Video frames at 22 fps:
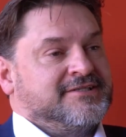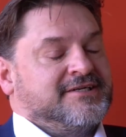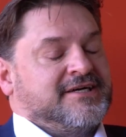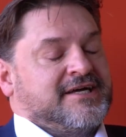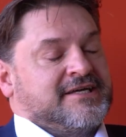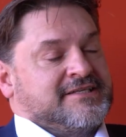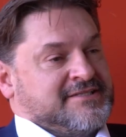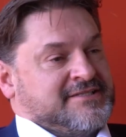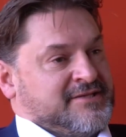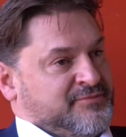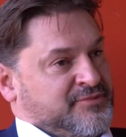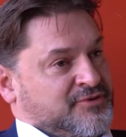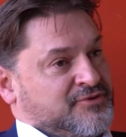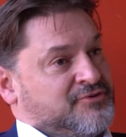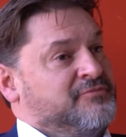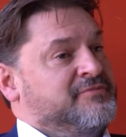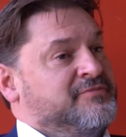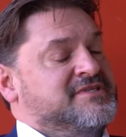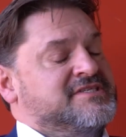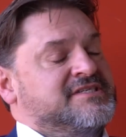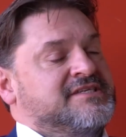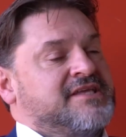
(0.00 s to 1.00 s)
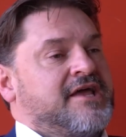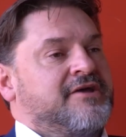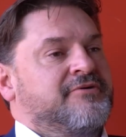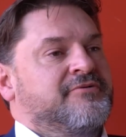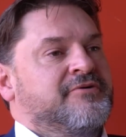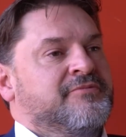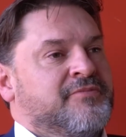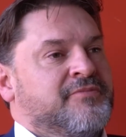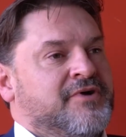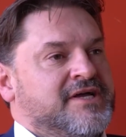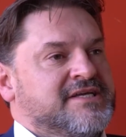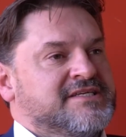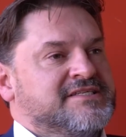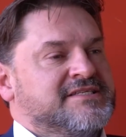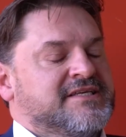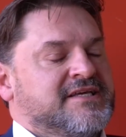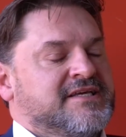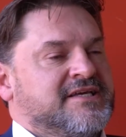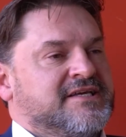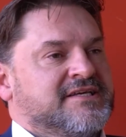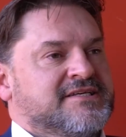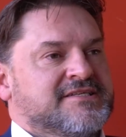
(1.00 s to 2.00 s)
A typical mistake we may
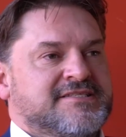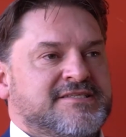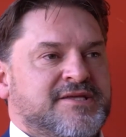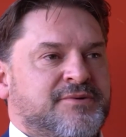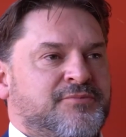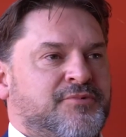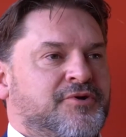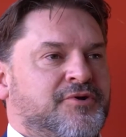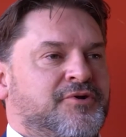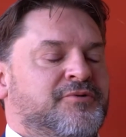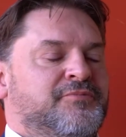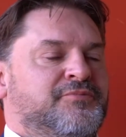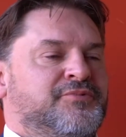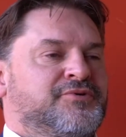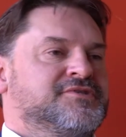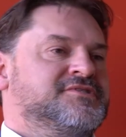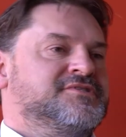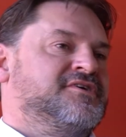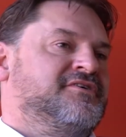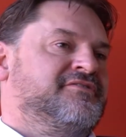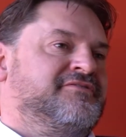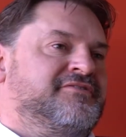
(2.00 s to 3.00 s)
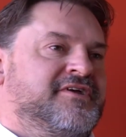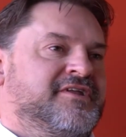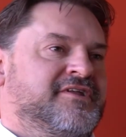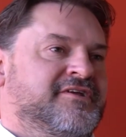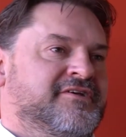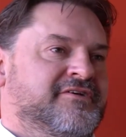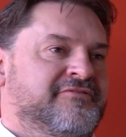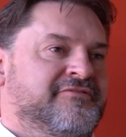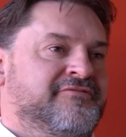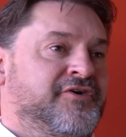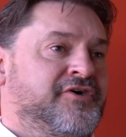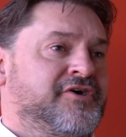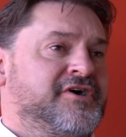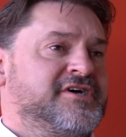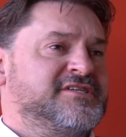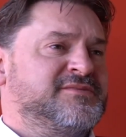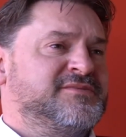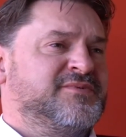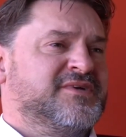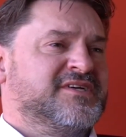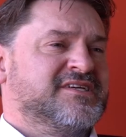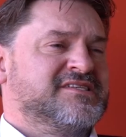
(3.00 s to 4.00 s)
see is someone who puts off getting
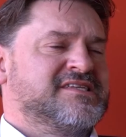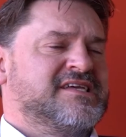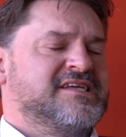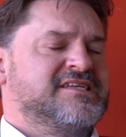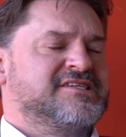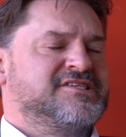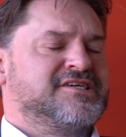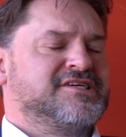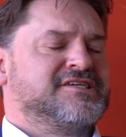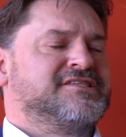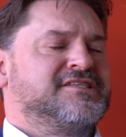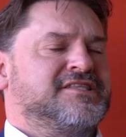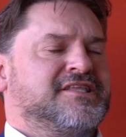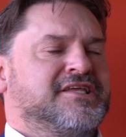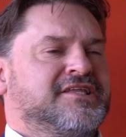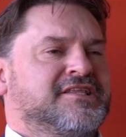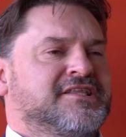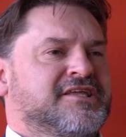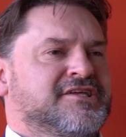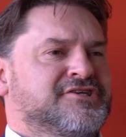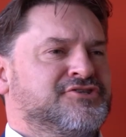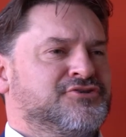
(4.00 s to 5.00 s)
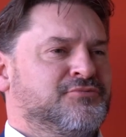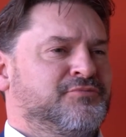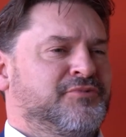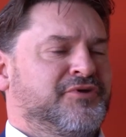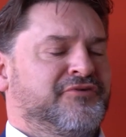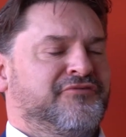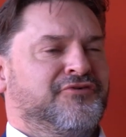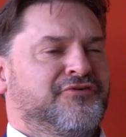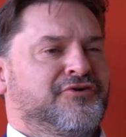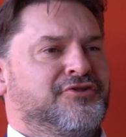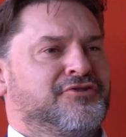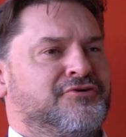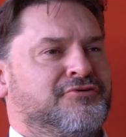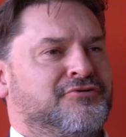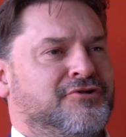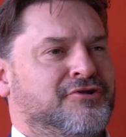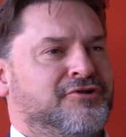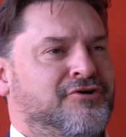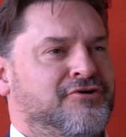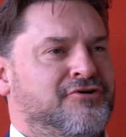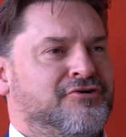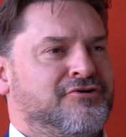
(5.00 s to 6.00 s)
advice because they just think they should be further
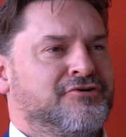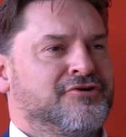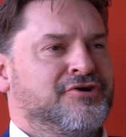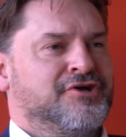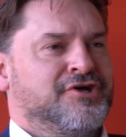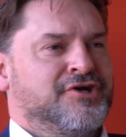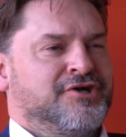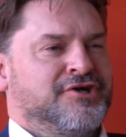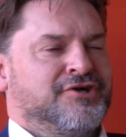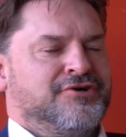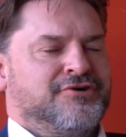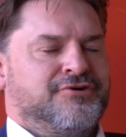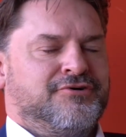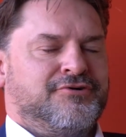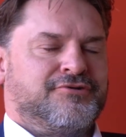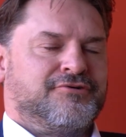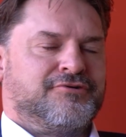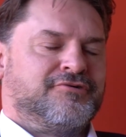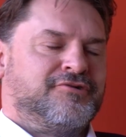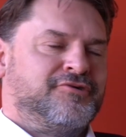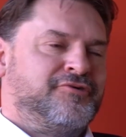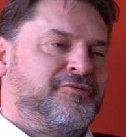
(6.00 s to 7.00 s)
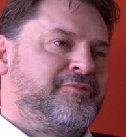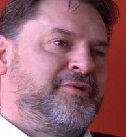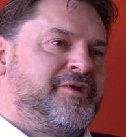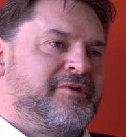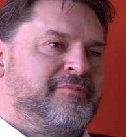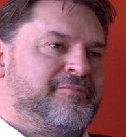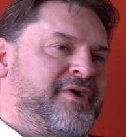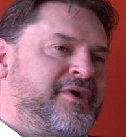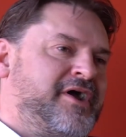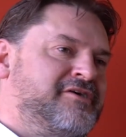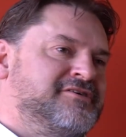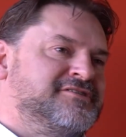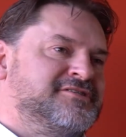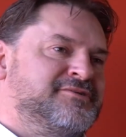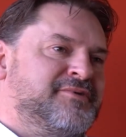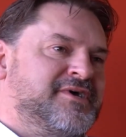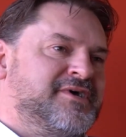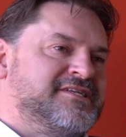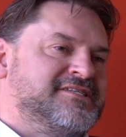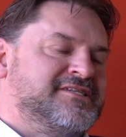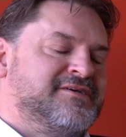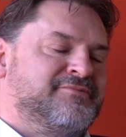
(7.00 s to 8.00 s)
along, or they're a little bit embarrassed
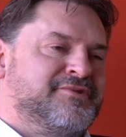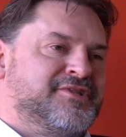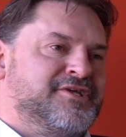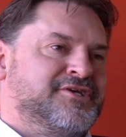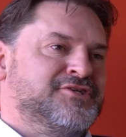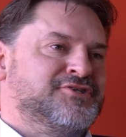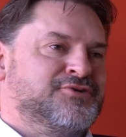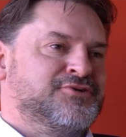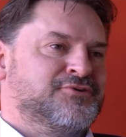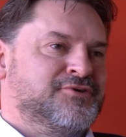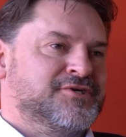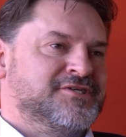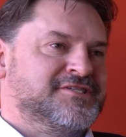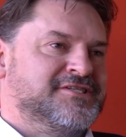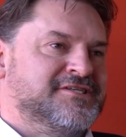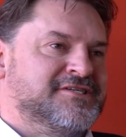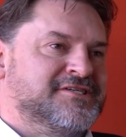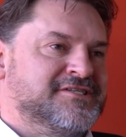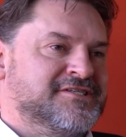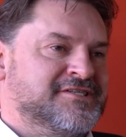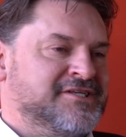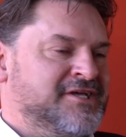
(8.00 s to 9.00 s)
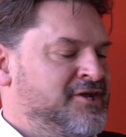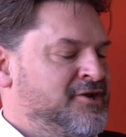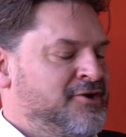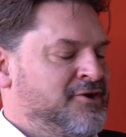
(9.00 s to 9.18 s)
about some of their choices